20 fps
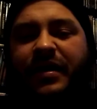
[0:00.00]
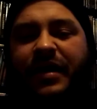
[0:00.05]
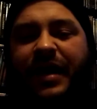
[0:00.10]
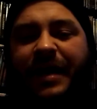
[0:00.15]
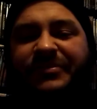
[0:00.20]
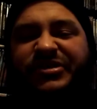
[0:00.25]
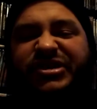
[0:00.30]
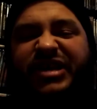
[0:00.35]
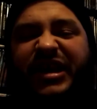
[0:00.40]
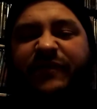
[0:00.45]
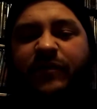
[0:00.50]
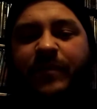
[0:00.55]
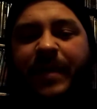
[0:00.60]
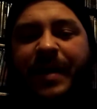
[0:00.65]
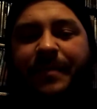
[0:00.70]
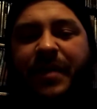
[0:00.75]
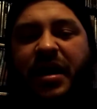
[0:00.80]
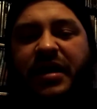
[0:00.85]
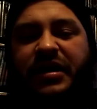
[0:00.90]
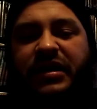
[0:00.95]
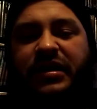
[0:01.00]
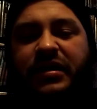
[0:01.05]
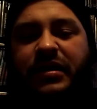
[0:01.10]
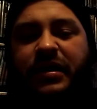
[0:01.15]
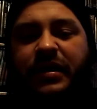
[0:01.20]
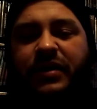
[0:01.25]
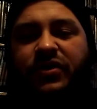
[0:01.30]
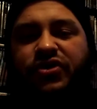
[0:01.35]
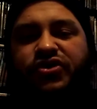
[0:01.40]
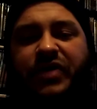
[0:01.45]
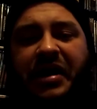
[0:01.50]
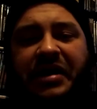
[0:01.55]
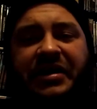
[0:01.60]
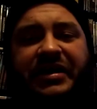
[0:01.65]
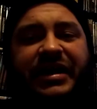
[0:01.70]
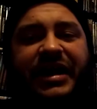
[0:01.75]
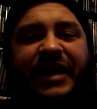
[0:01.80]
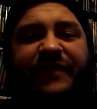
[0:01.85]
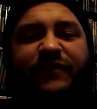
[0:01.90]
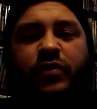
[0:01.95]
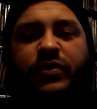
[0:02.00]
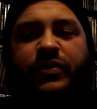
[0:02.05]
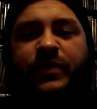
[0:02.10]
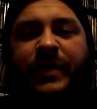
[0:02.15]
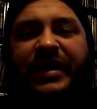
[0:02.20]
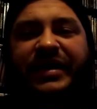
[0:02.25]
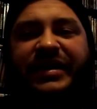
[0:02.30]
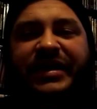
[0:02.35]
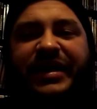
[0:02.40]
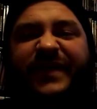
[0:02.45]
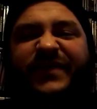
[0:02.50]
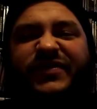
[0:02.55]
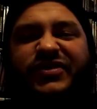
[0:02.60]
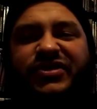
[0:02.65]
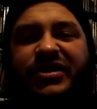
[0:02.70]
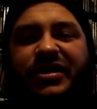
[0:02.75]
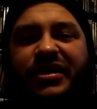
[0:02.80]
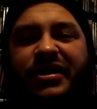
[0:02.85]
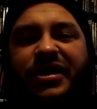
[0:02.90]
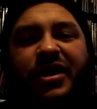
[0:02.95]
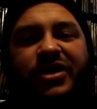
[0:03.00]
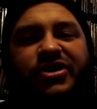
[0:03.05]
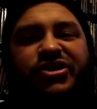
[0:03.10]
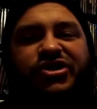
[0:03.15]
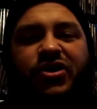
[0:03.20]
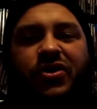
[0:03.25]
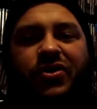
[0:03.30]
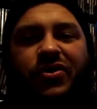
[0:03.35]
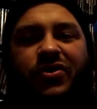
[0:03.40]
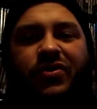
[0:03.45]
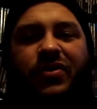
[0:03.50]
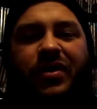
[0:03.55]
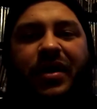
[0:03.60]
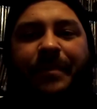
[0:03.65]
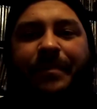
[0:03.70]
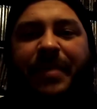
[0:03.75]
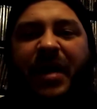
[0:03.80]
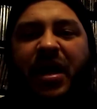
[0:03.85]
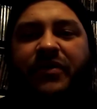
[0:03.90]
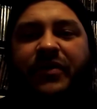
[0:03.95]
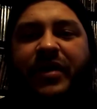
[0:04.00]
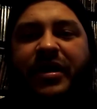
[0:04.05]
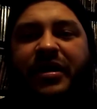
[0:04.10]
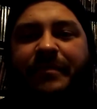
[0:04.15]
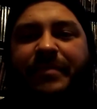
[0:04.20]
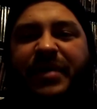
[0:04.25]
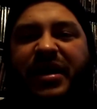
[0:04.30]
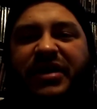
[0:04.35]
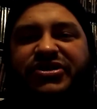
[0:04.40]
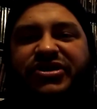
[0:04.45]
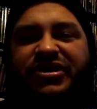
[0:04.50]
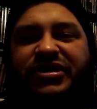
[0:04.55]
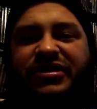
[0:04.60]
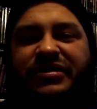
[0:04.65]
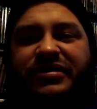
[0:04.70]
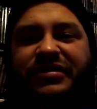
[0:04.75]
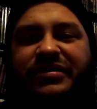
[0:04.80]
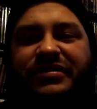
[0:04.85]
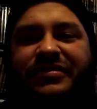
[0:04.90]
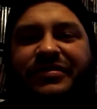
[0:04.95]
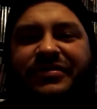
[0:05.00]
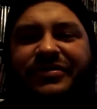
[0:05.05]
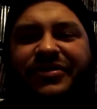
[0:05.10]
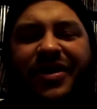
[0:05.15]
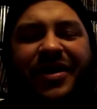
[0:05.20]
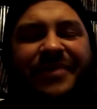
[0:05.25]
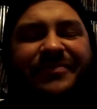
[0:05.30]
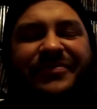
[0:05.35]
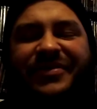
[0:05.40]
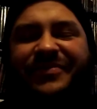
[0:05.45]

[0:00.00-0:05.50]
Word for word: I'm saving my money, trying to get everyone the right gifts. So a baller on a budget. No, I'm